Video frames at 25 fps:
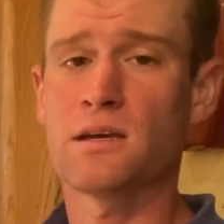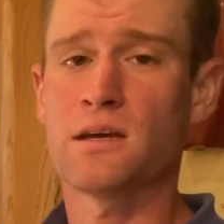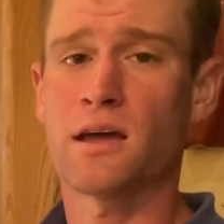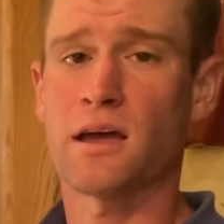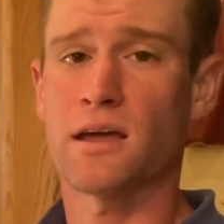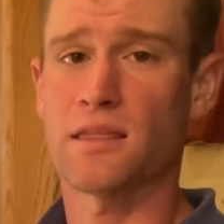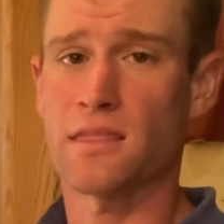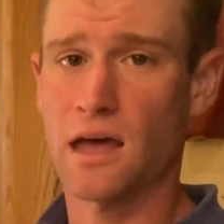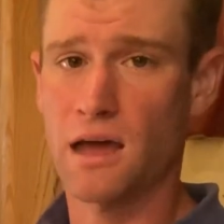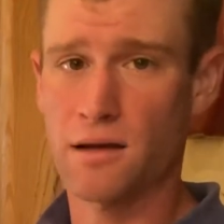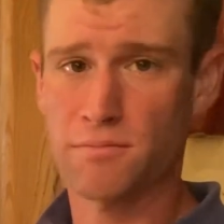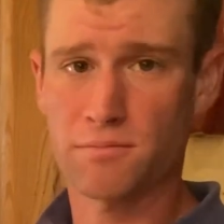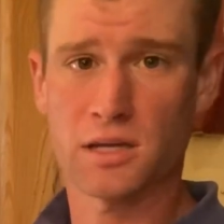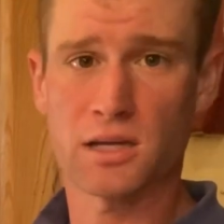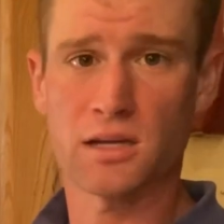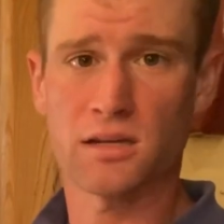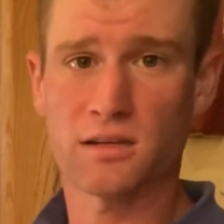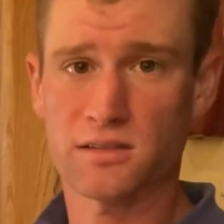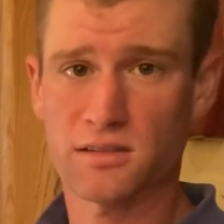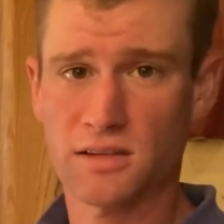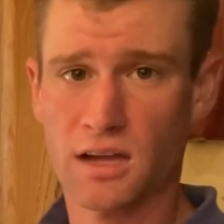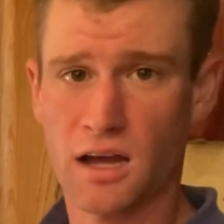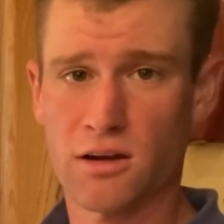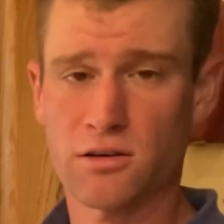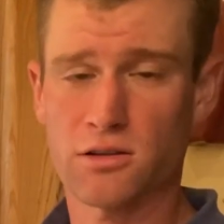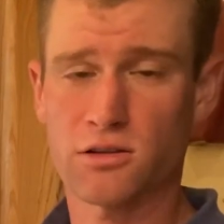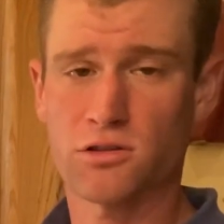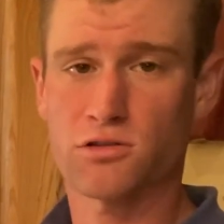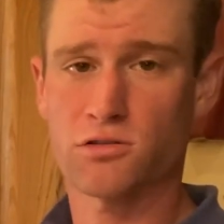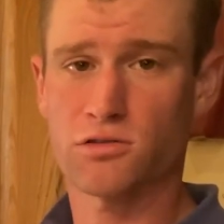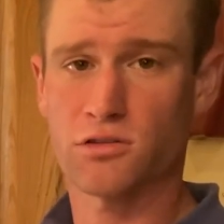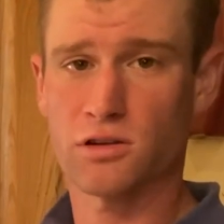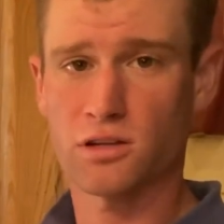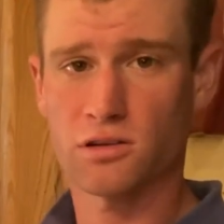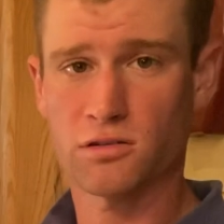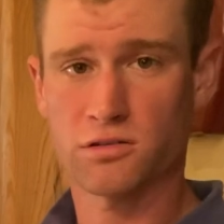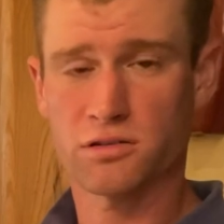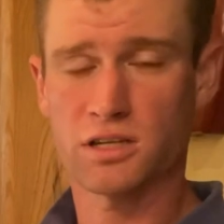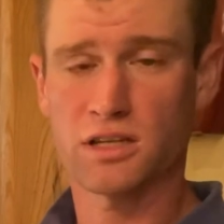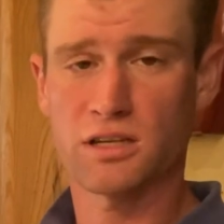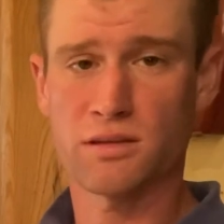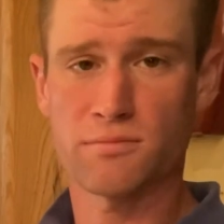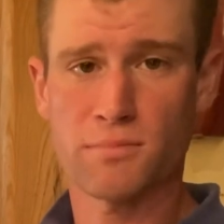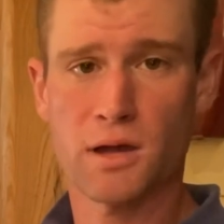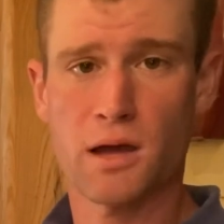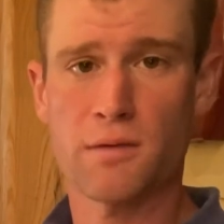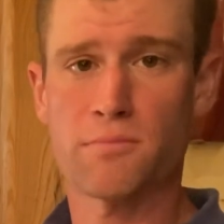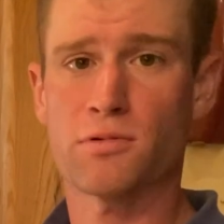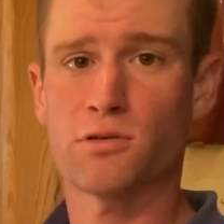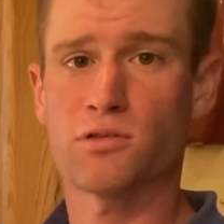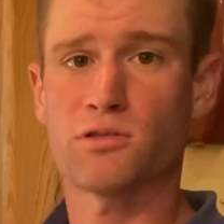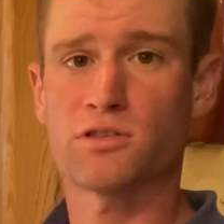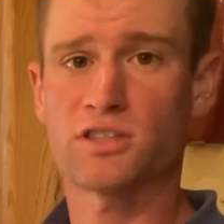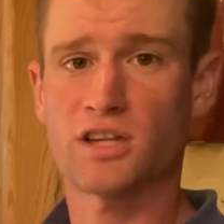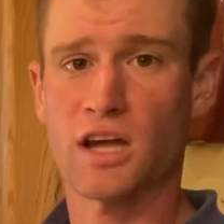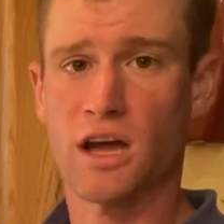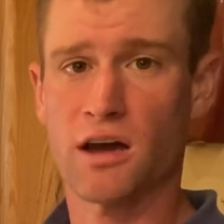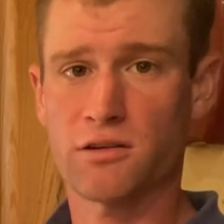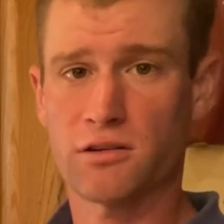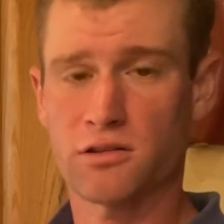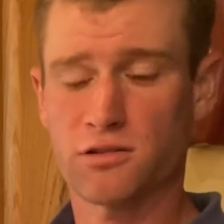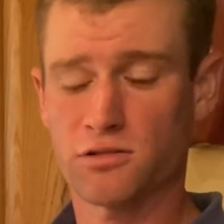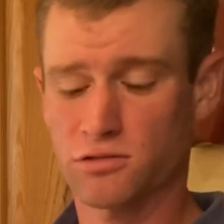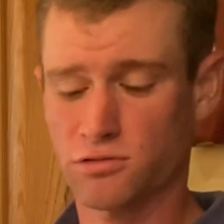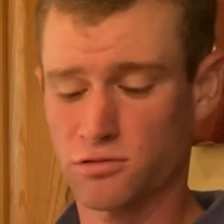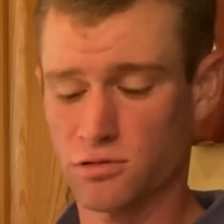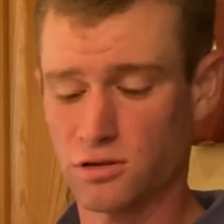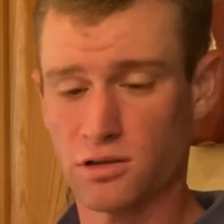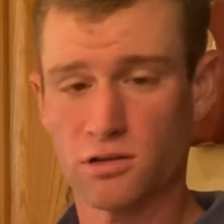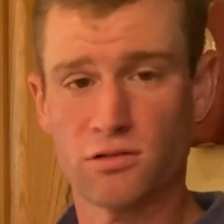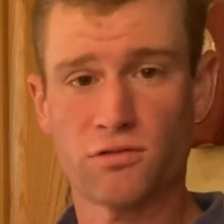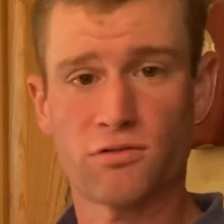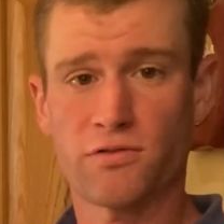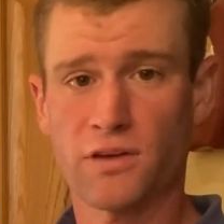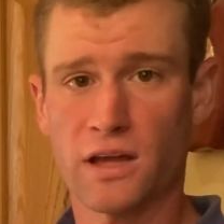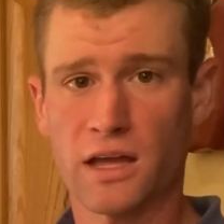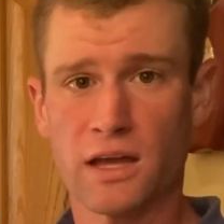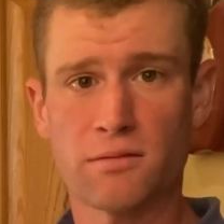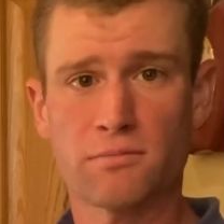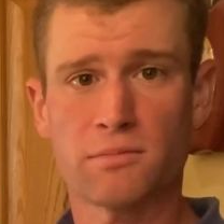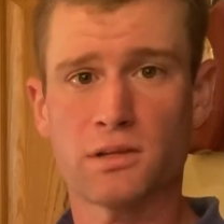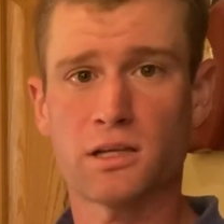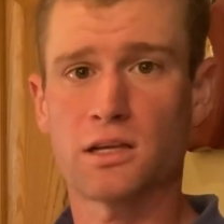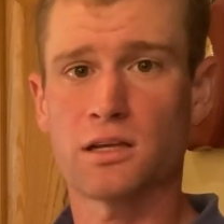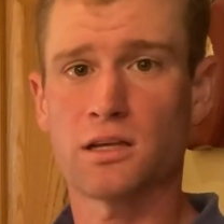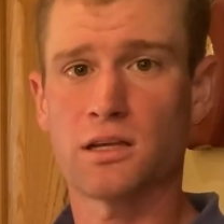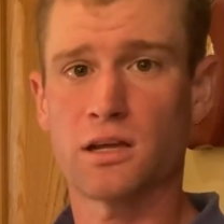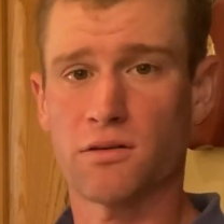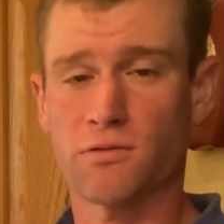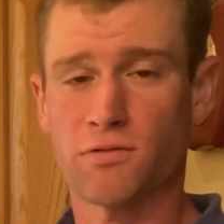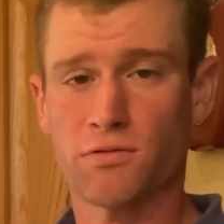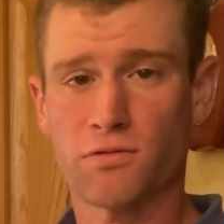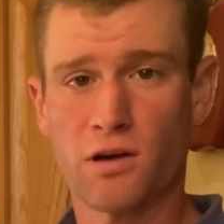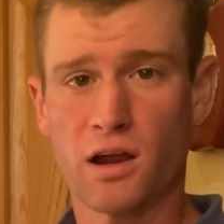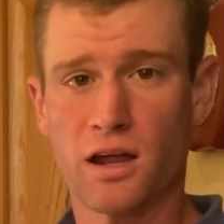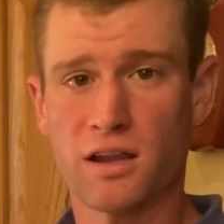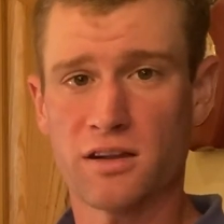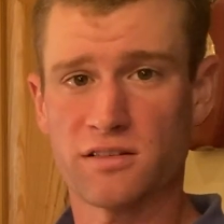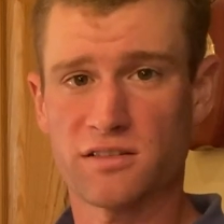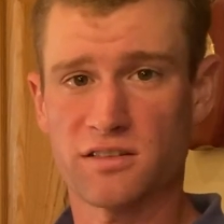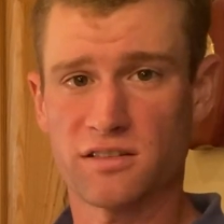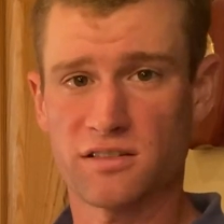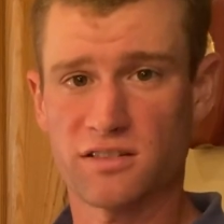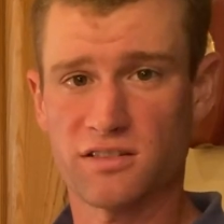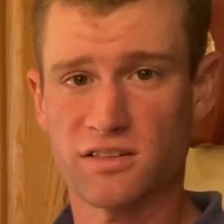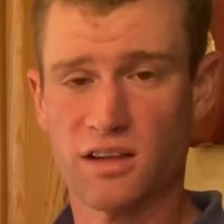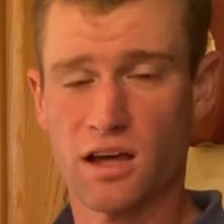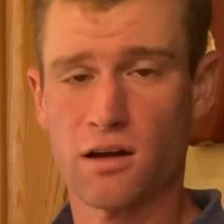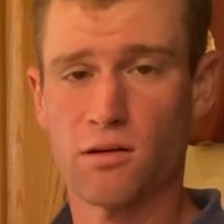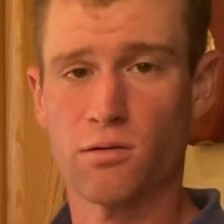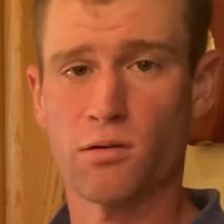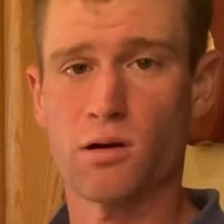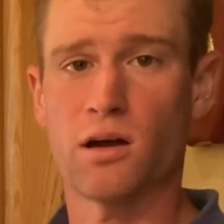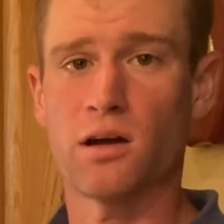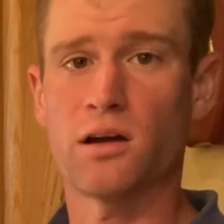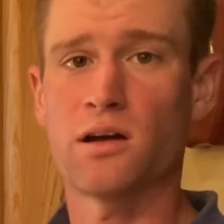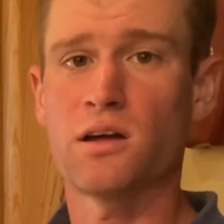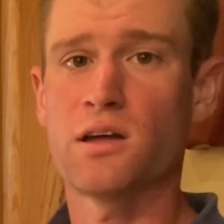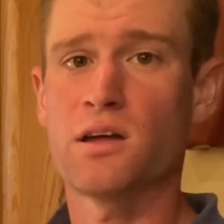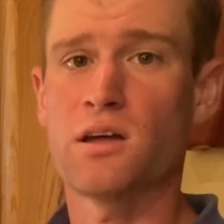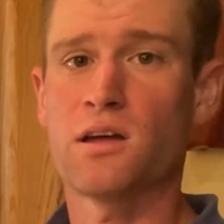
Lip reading: And that means, how do you treat your team members? How do you treat your family and friends, etc.?